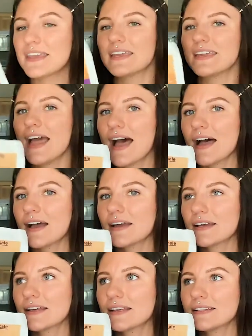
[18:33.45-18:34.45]
Yeah,
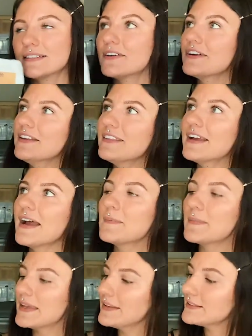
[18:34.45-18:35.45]
is there anything I
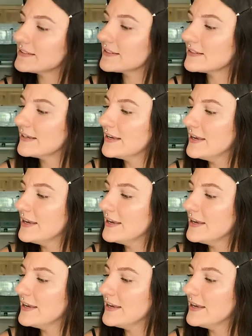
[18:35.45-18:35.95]
missed?